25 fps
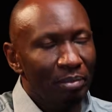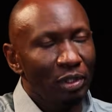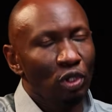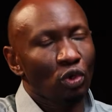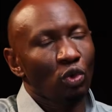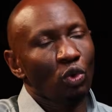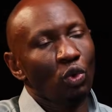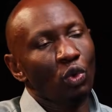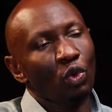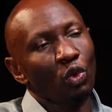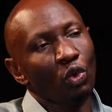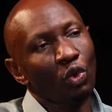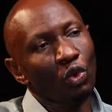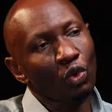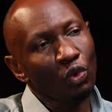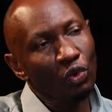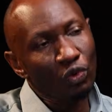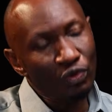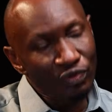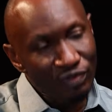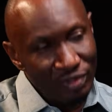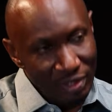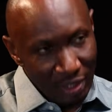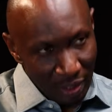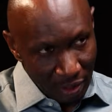
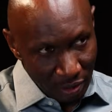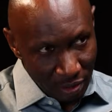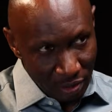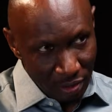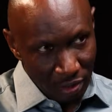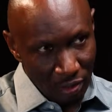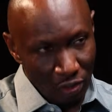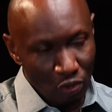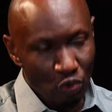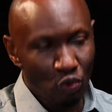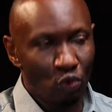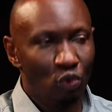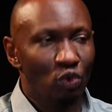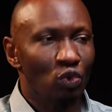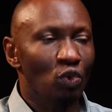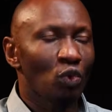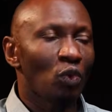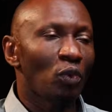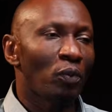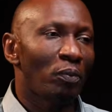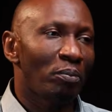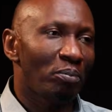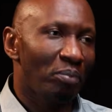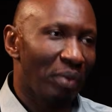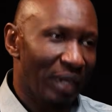behooves us to
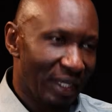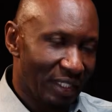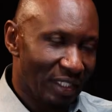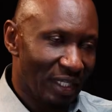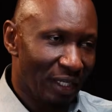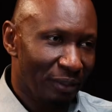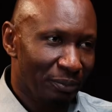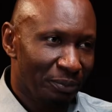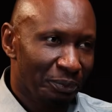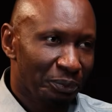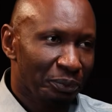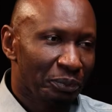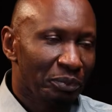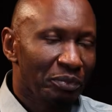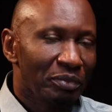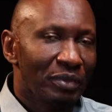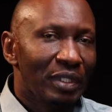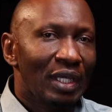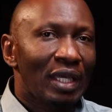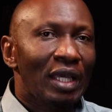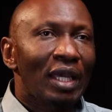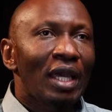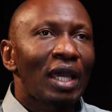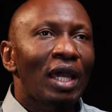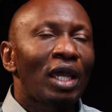do better.
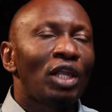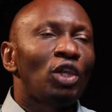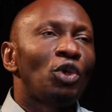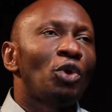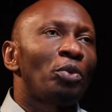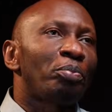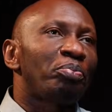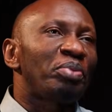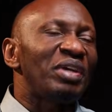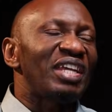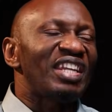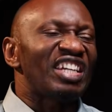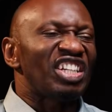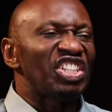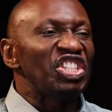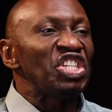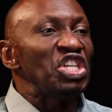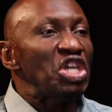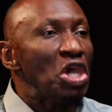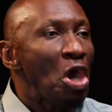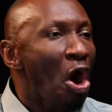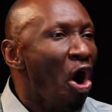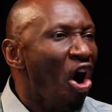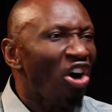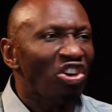Lupita
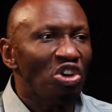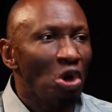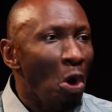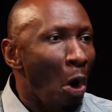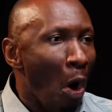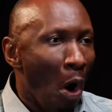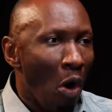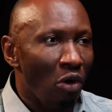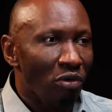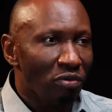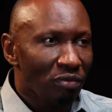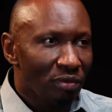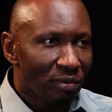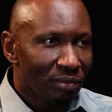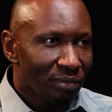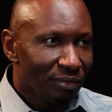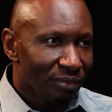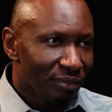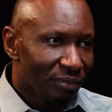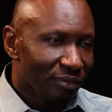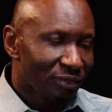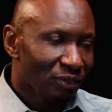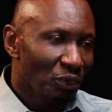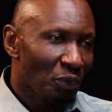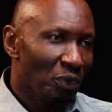Nyong'o,
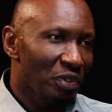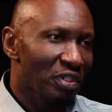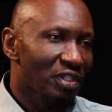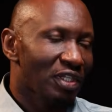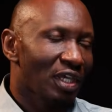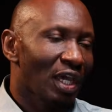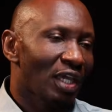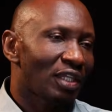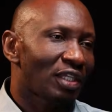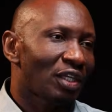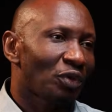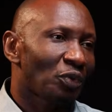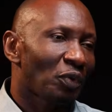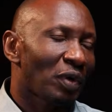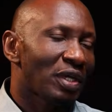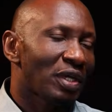who is Kenyan,